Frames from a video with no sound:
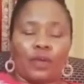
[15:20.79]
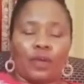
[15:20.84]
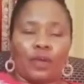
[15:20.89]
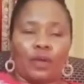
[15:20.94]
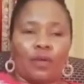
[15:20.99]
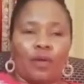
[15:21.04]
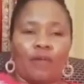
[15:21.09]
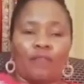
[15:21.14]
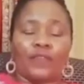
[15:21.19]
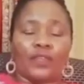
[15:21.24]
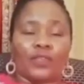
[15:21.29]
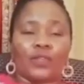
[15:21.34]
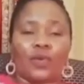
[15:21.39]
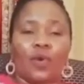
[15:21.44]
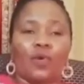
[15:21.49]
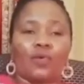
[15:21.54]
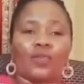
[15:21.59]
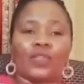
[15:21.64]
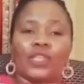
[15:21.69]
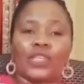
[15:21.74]
uh, of his
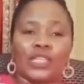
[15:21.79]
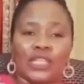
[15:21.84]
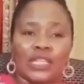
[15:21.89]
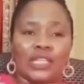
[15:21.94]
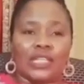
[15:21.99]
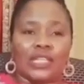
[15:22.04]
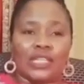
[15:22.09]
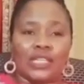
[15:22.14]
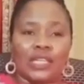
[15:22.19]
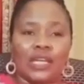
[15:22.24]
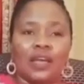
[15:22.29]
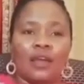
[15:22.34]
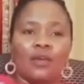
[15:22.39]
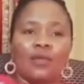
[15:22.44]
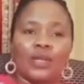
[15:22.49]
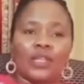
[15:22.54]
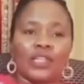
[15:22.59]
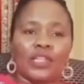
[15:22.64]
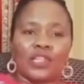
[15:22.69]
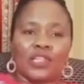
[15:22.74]
own seed
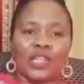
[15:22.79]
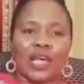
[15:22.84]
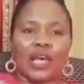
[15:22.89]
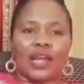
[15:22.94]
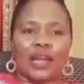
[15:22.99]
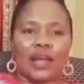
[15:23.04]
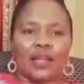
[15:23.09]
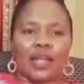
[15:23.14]
with Sarah,